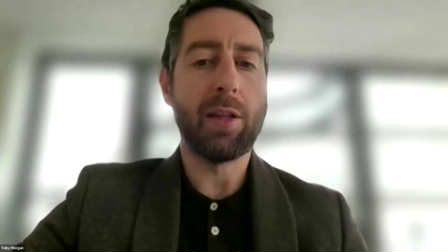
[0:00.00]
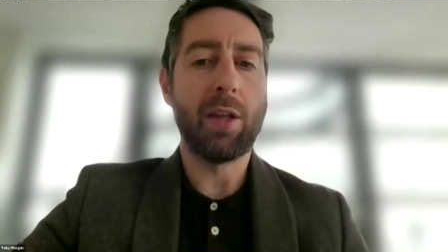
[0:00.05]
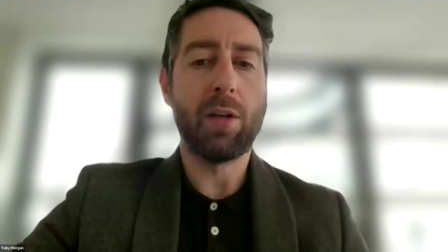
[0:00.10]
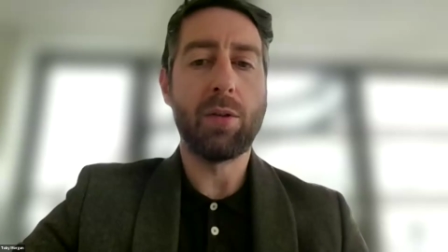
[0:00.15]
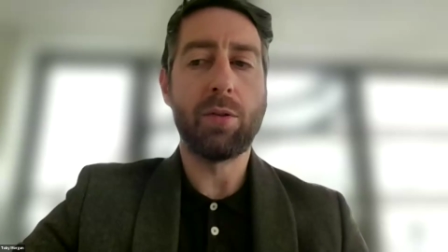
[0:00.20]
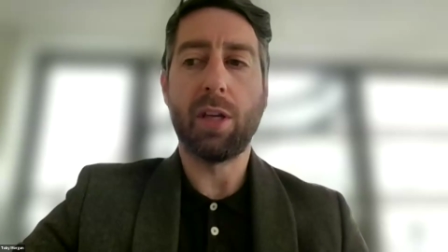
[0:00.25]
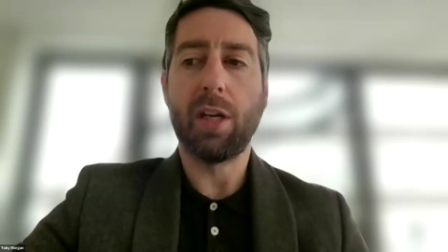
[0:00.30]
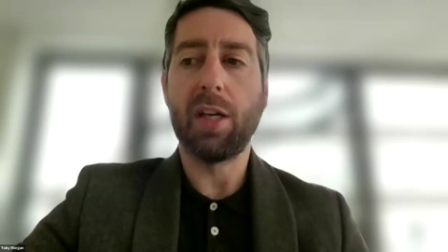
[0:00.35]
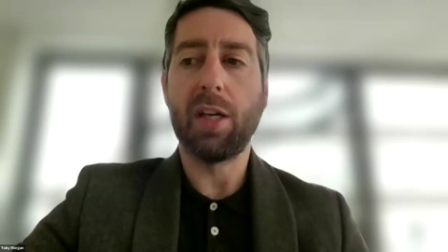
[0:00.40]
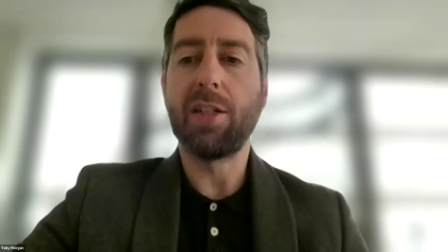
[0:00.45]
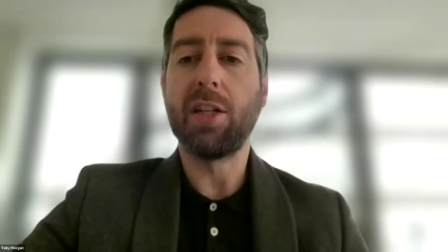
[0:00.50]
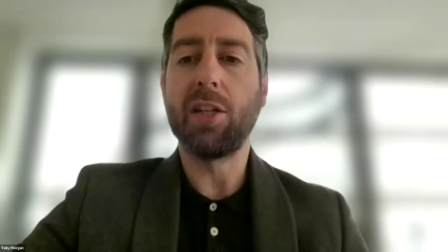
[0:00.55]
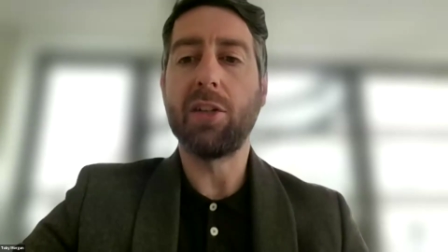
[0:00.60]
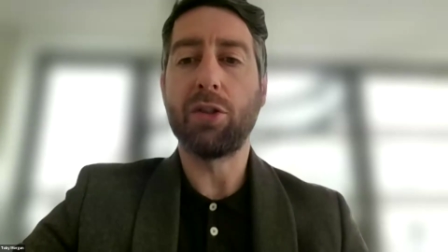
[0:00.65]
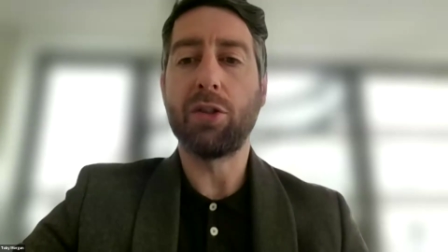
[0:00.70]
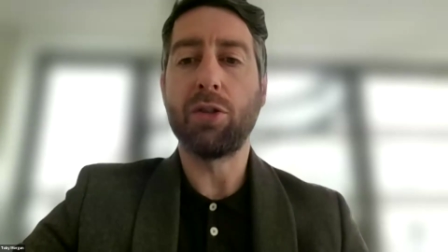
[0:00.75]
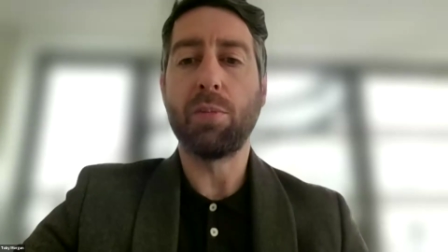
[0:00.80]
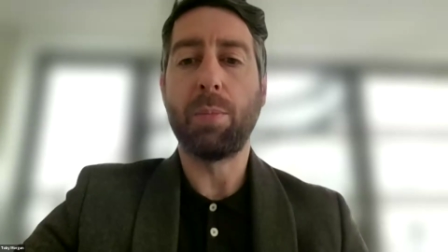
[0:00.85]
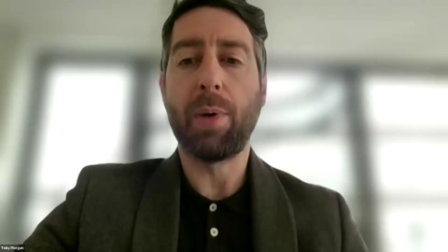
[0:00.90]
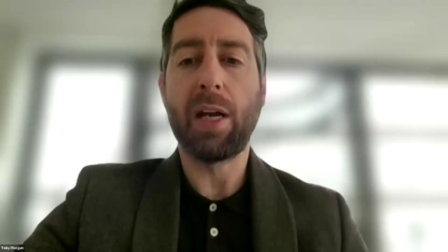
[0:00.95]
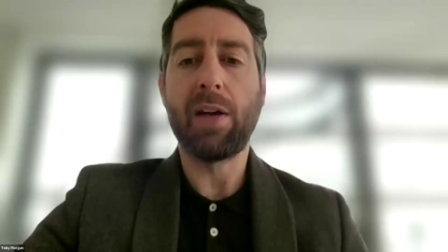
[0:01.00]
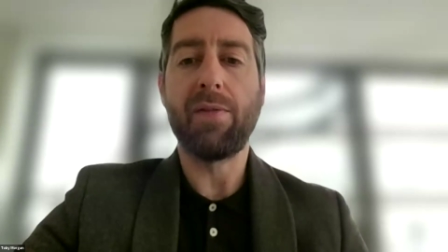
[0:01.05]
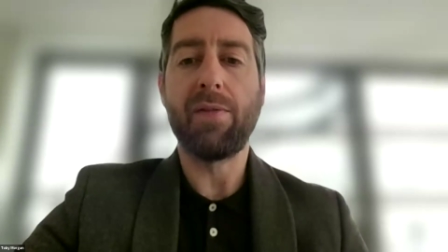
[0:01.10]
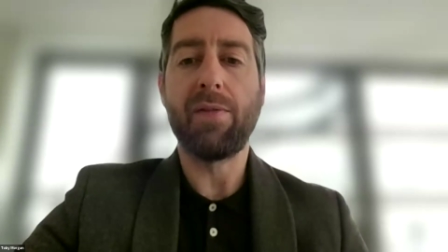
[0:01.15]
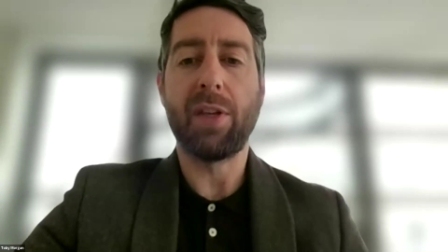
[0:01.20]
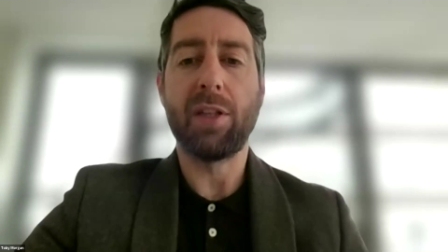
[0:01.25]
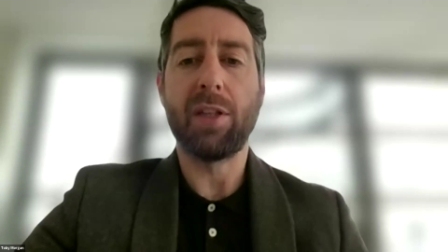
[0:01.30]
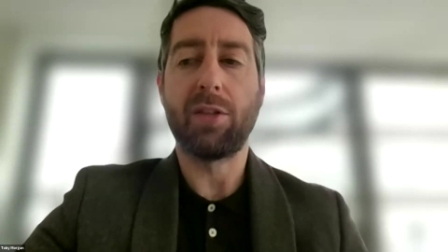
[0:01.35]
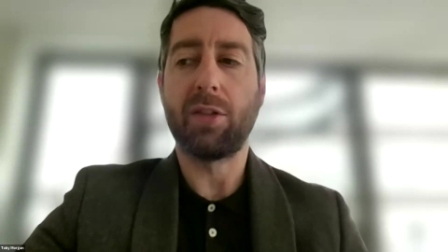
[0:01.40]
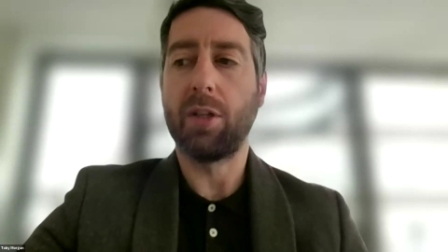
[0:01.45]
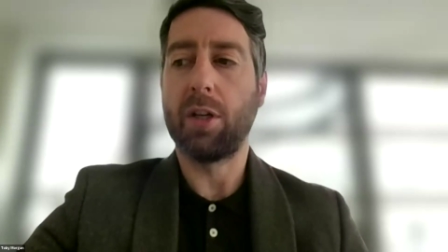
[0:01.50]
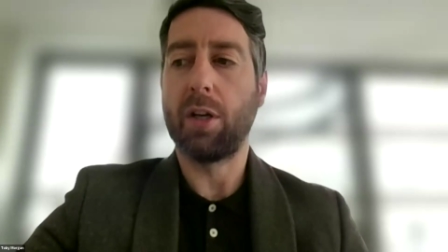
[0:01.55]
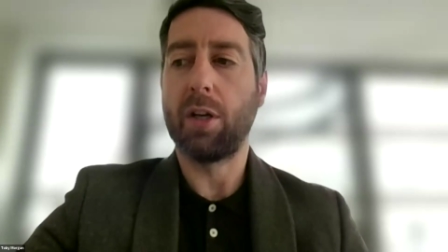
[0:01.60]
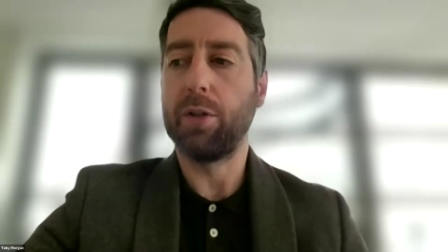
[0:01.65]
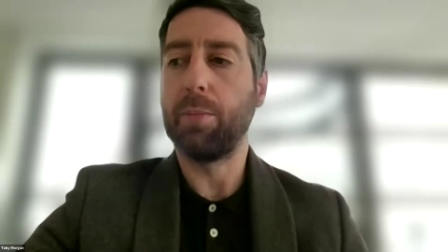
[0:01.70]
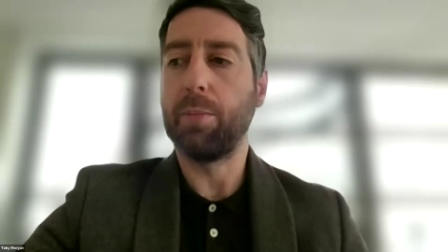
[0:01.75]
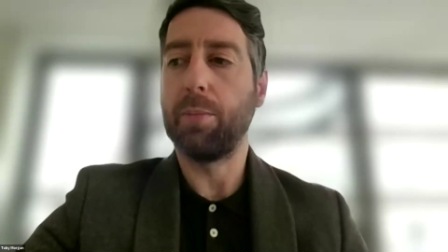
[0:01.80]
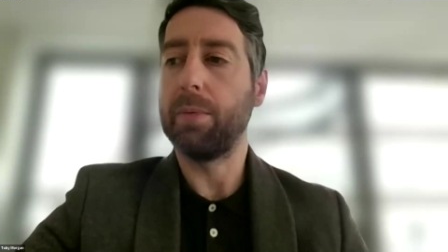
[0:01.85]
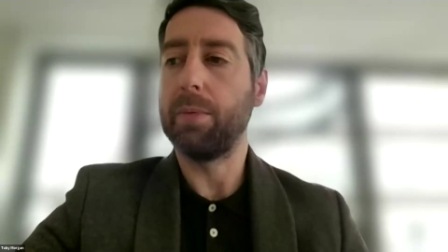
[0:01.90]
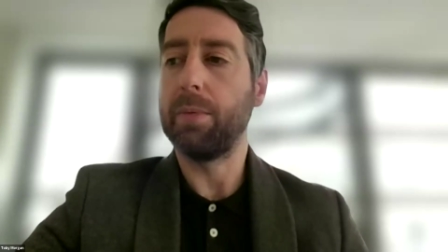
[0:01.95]
those additional benefits,
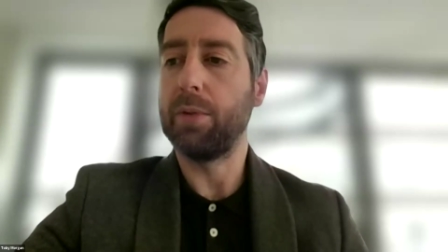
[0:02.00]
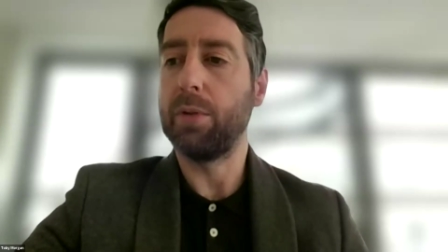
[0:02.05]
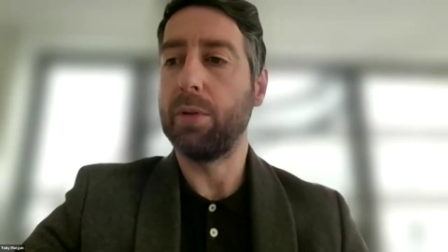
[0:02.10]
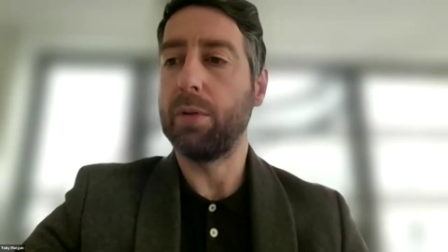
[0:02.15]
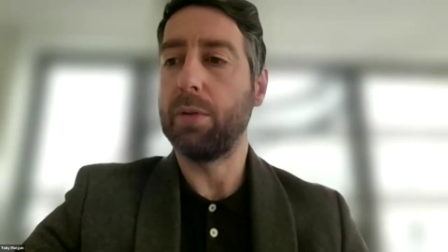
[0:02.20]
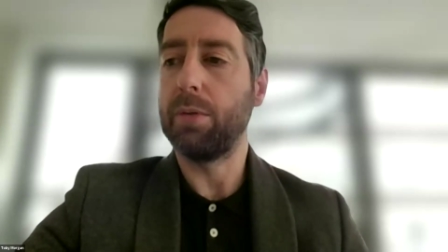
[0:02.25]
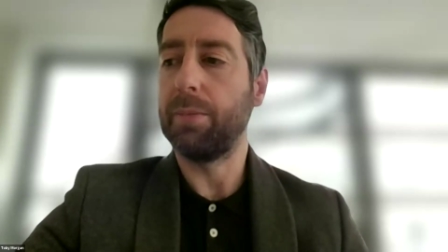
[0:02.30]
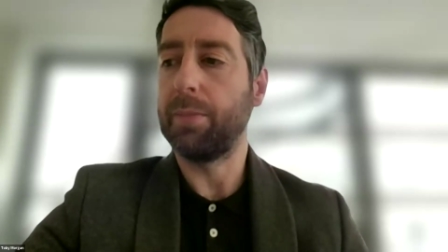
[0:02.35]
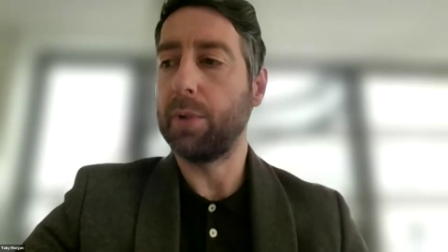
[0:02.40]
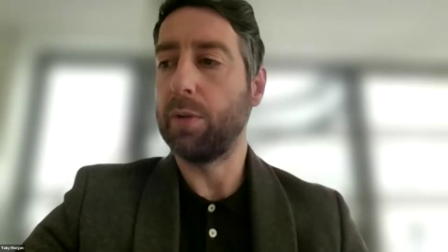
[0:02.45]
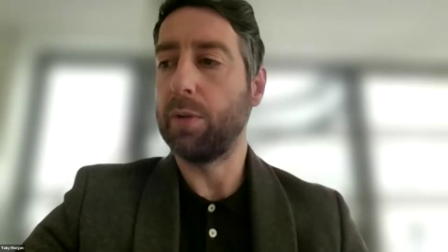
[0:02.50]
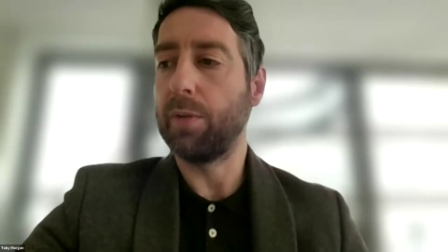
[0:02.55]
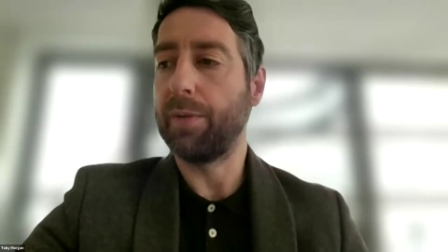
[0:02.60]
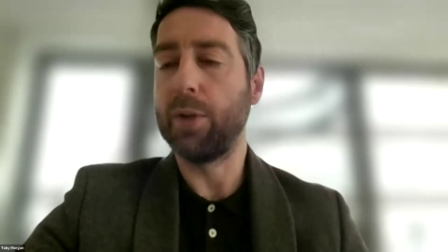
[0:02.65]
you're